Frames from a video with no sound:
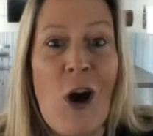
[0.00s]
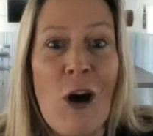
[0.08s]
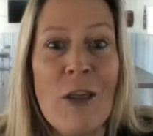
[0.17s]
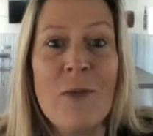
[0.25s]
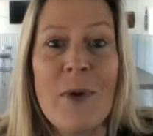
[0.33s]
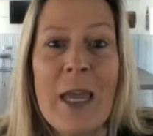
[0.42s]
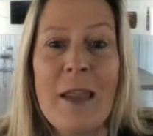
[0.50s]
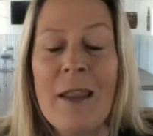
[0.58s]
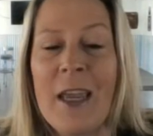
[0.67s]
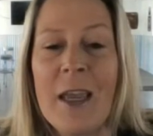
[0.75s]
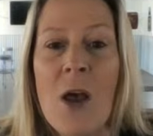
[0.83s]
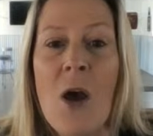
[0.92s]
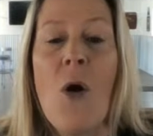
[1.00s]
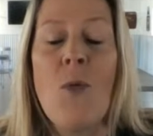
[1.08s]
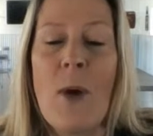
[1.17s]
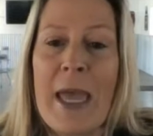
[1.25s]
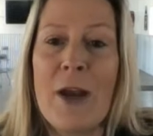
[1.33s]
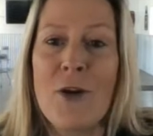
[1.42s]
all the
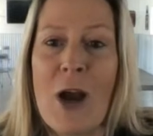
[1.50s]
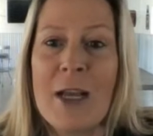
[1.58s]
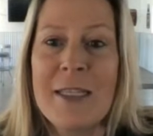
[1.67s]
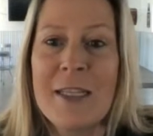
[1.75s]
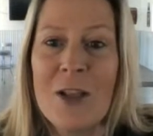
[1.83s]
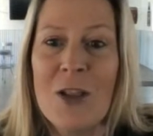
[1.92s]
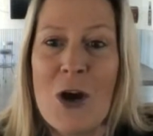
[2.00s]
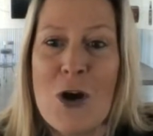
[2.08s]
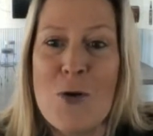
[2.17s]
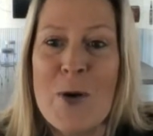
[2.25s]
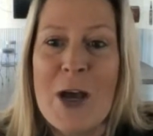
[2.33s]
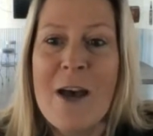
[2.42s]
way across the globe.